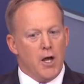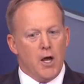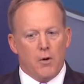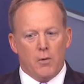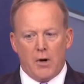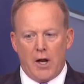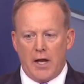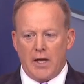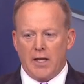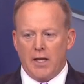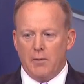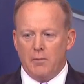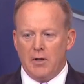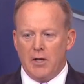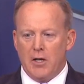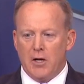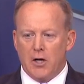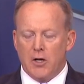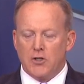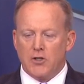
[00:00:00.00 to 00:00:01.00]
When I came in
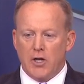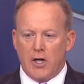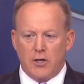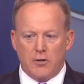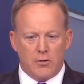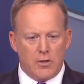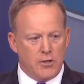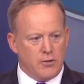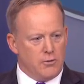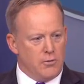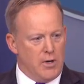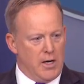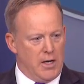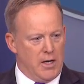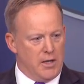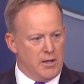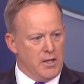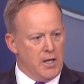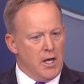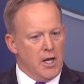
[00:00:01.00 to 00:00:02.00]
here on January
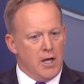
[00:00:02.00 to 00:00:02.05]
20th,